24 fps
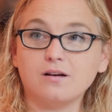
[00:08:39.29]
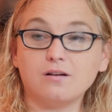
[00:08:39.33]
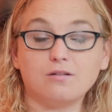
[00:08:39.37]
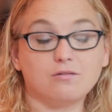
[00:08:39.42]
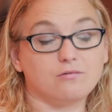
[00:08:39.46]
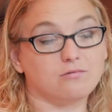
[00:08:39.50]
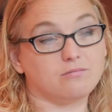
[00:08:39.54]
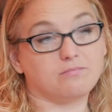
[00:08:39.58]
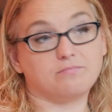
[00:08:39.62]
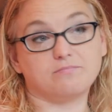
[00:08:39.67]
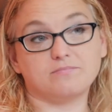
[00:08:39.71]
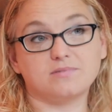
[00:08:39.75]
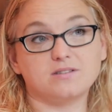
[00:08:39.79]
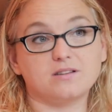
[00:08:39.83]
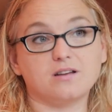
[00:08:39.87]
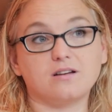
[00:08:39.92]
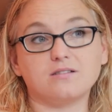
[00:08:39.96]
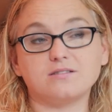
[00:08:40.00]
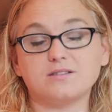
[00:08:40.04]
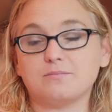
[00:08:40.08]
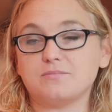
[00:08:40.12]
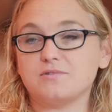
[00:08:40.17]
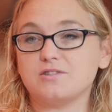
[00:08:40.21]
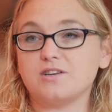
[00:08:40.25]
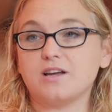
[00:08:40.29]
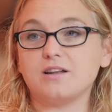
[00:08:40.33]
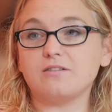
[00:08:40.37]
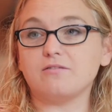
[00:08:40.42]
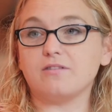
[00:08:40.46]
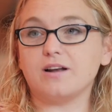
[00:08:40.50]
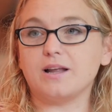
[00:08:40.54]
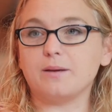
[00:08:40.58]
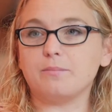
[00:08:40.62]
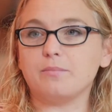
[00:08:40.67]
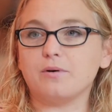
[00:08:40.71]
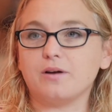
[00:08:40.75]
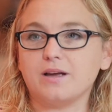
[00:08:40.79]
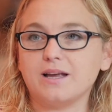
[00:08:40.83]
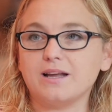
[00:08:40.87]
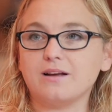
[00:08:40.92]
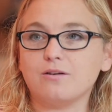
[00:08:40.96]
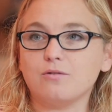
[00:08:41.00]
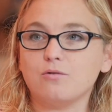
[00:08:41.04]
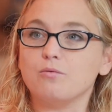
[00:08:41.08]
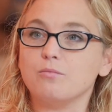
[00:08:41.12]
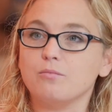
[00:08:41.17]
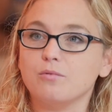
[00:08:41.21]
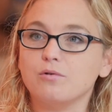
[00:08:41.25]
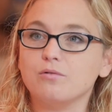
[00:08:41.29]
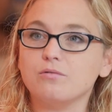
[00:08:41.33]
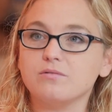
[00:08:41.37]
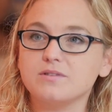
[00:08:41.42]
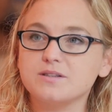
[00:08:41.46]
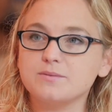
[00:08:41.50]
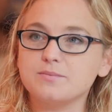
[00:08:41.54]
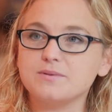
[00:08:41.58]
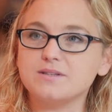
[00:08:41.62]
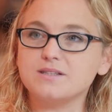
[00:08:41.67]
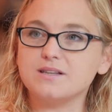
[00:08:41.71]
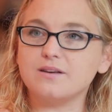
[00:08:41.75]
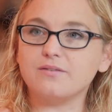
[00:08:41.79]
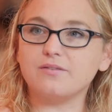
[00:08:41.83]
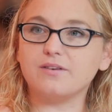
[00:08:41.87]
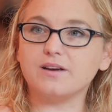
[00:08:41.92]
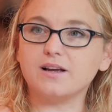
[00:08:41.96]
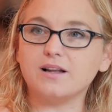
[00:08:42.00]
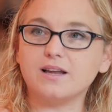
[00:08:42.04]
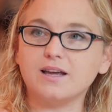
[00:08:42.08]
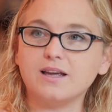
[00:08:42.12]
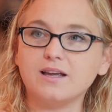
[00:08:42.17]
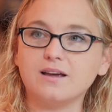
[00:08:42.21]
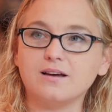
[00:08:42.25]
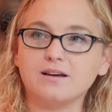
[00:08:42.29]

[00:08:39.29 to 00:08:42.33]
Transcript: Or startups generally, but in Cornwall specifically?